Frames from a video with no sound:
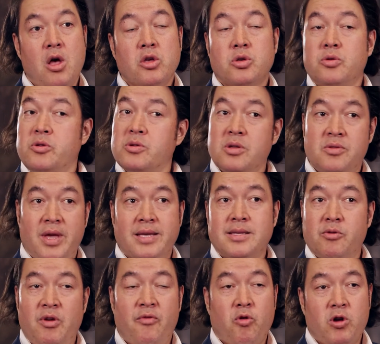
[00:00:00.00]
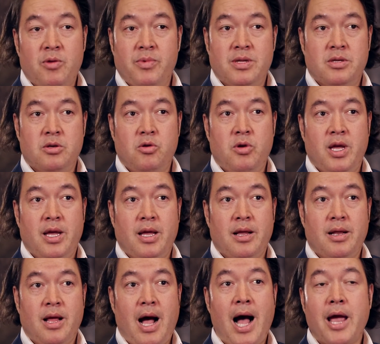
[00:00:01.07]
So these are things that we've already been doing.
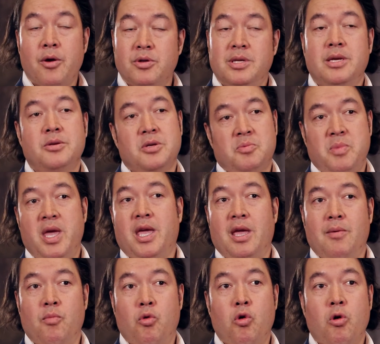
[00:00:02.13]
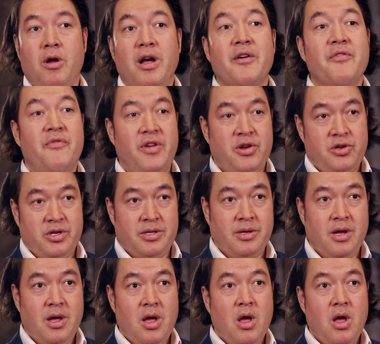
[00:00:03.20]
IoT is just making them more efficient.